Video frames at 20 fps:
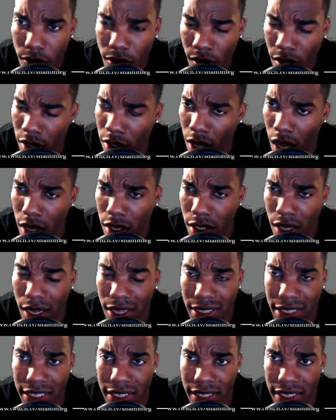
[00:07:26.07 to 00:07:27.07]

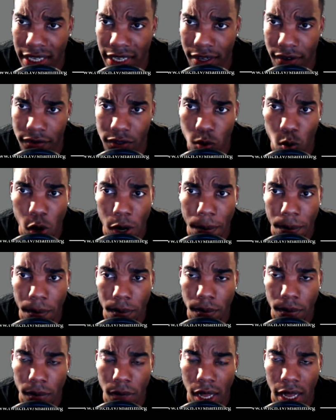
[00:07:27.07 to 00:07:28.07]
Longclaw gives
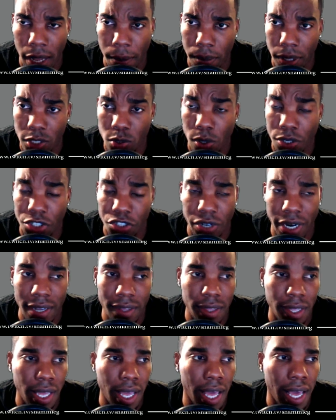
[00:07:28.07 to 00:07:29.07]
+1
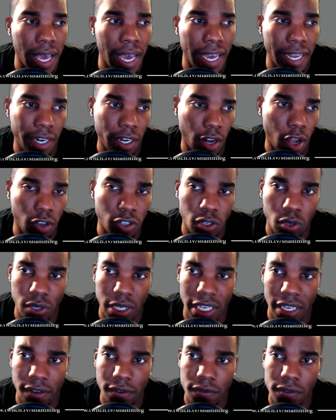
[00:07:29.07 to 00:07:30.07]
strength, and it also
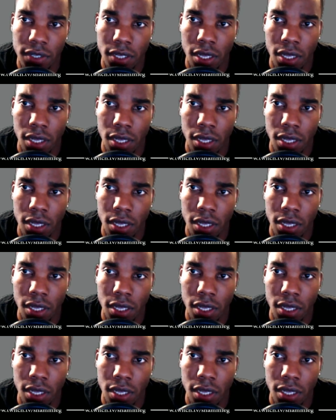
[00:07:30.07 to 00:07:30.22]
gives